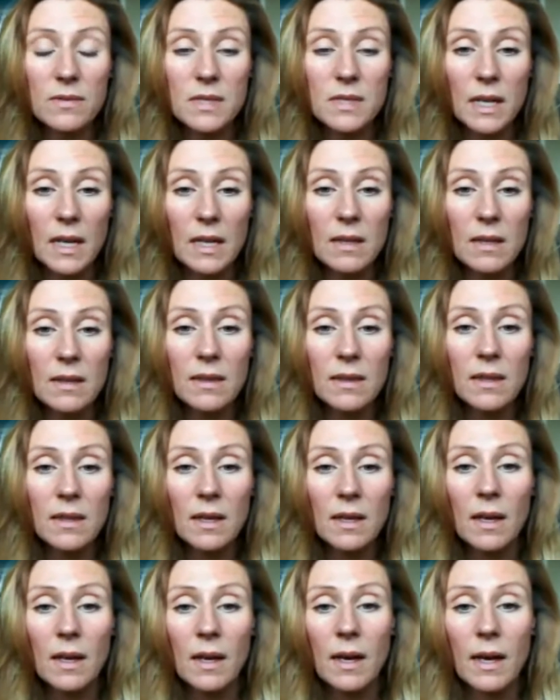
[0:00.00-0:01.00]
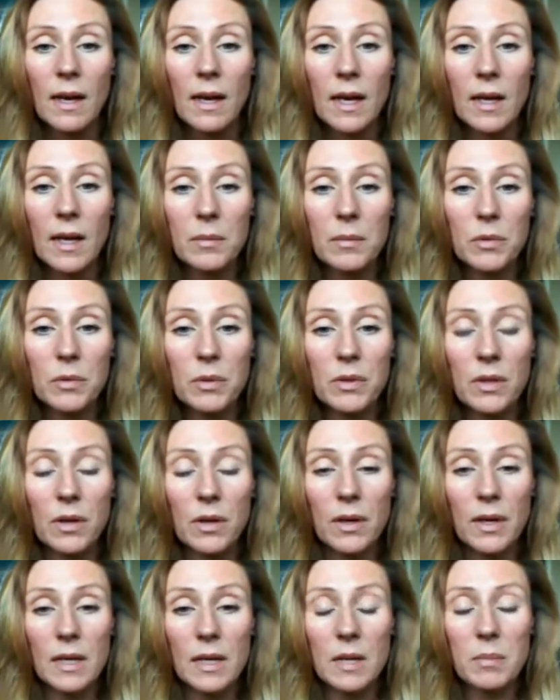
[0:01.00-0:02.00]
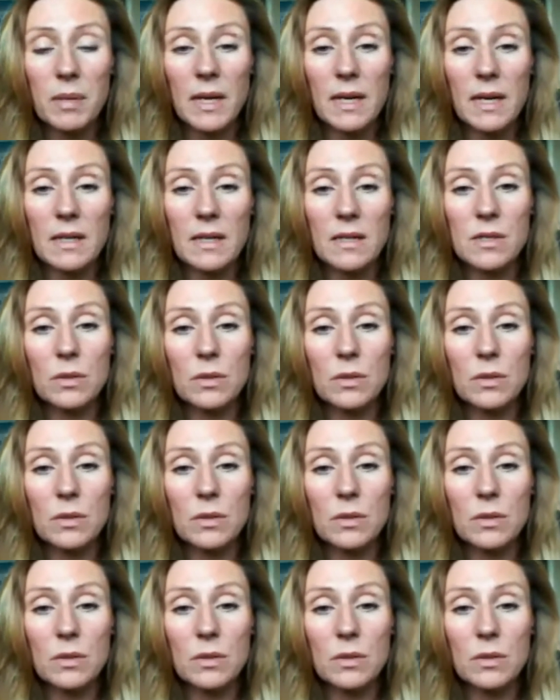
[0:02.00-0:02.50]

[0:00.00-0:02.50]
teeth without any pain